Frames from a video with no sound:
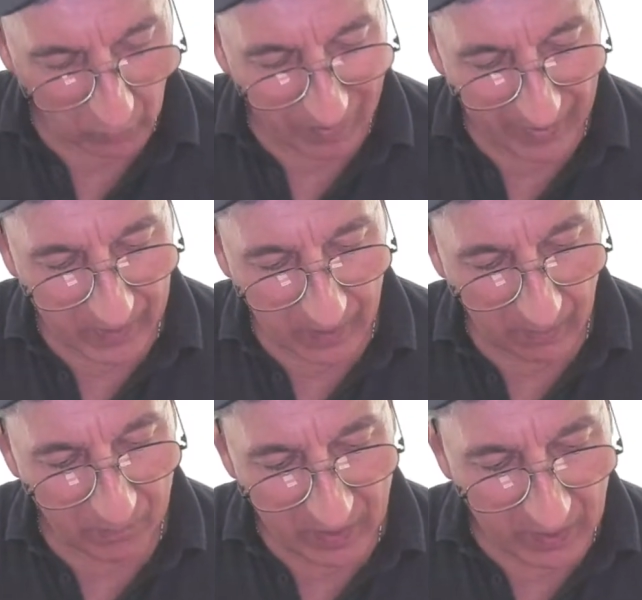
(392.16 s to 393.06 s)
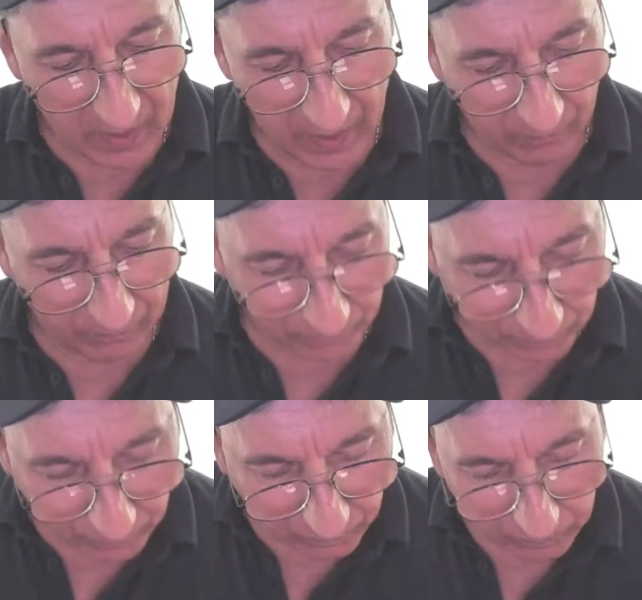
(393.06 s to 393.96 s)
back here now.
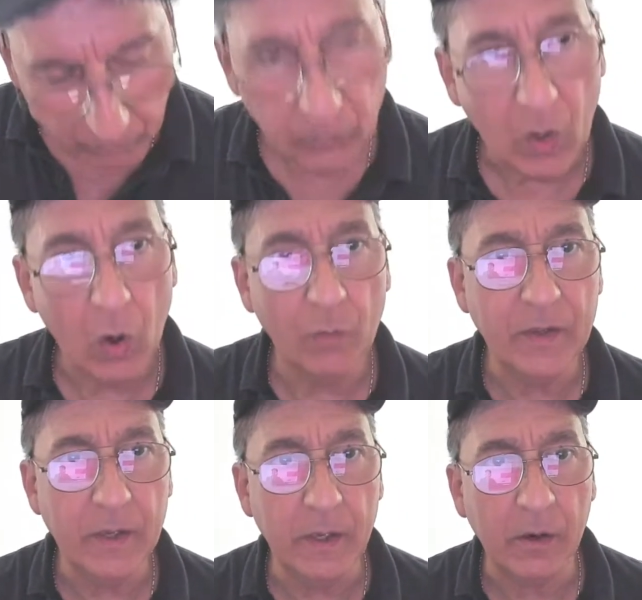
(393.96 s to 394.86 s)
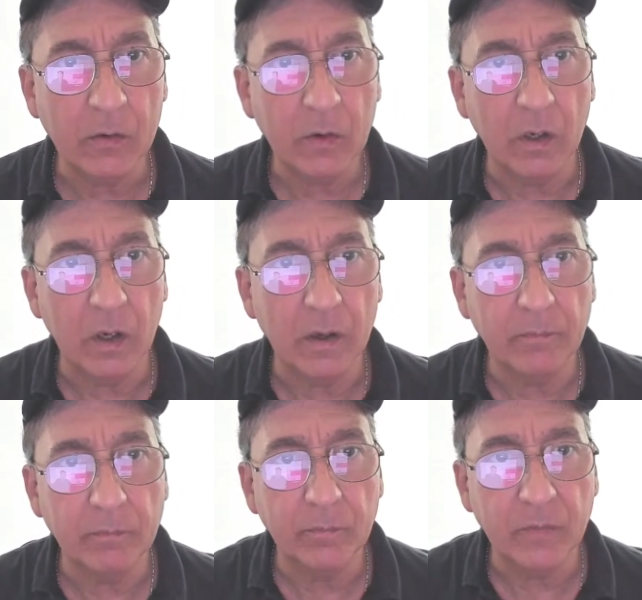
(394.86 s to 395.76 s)
Over here,
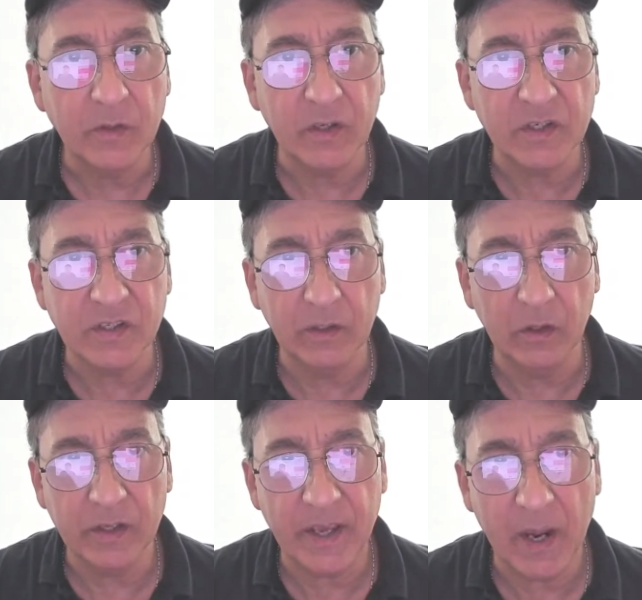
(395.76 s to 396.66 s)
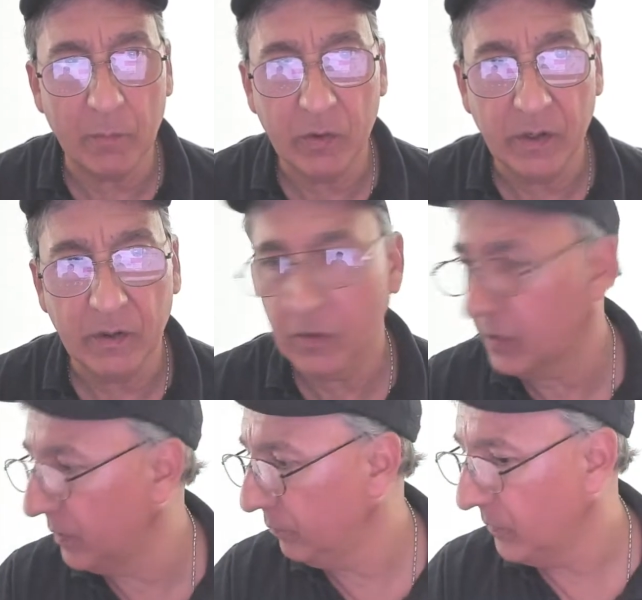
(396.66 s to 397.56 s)
you're going to see a little camera.
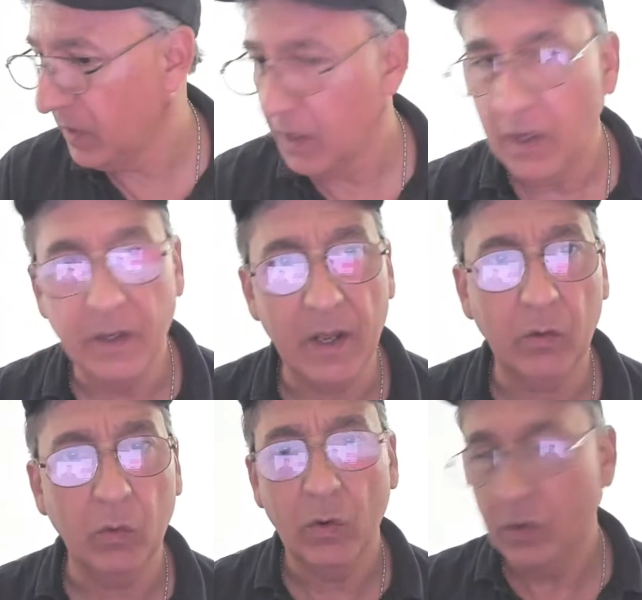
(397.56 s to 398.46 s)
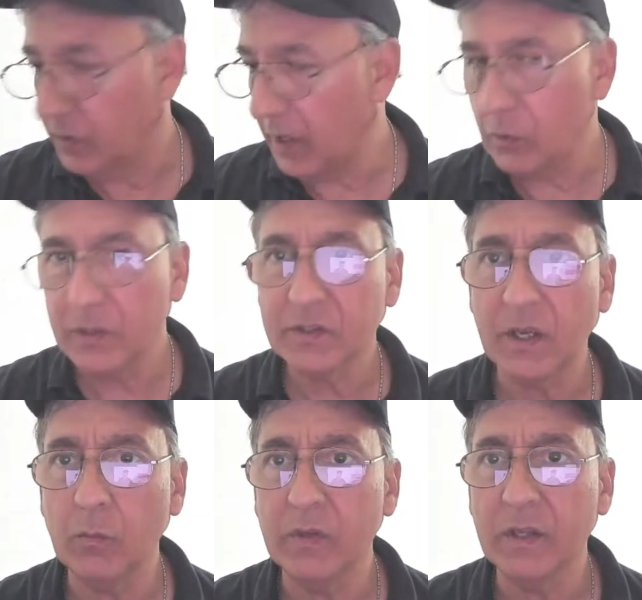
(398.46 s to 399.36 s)
Okay, now they always
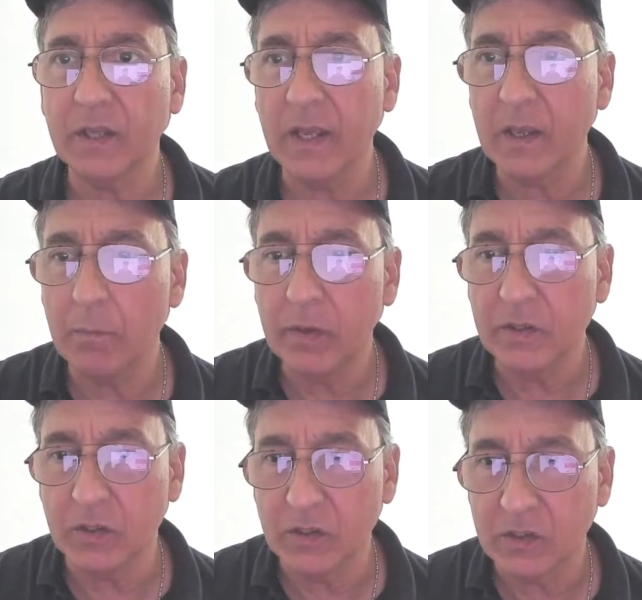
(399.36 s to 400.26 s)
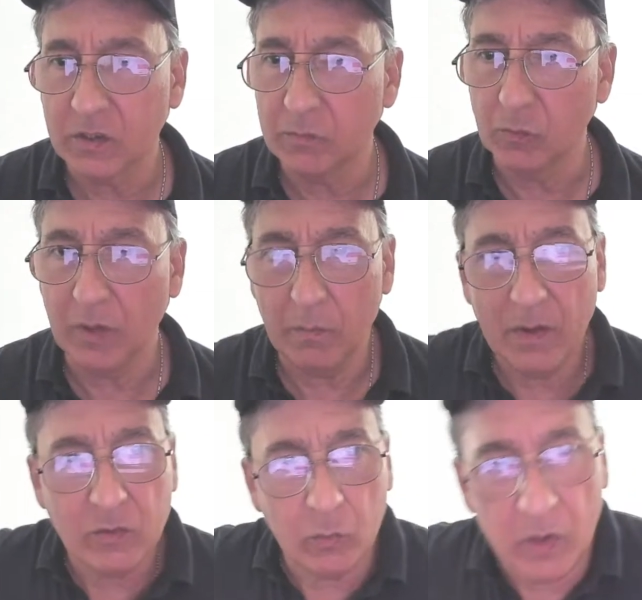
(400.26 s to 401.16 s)
say when you're taking pictures, move that
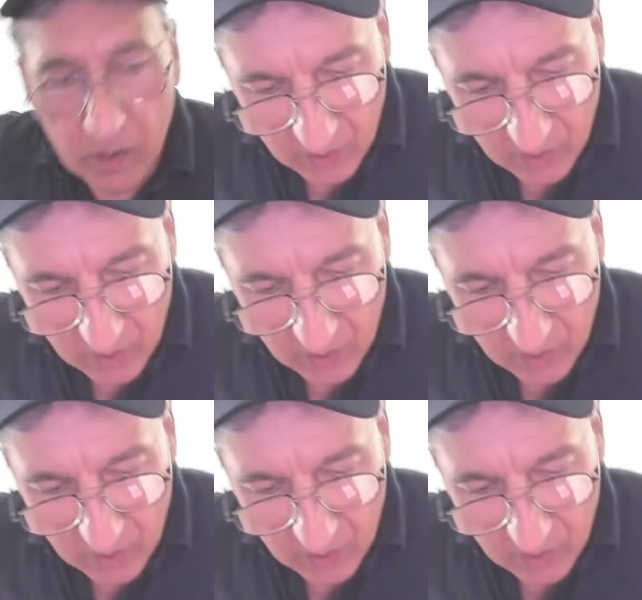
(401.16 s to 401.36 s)
mouse away.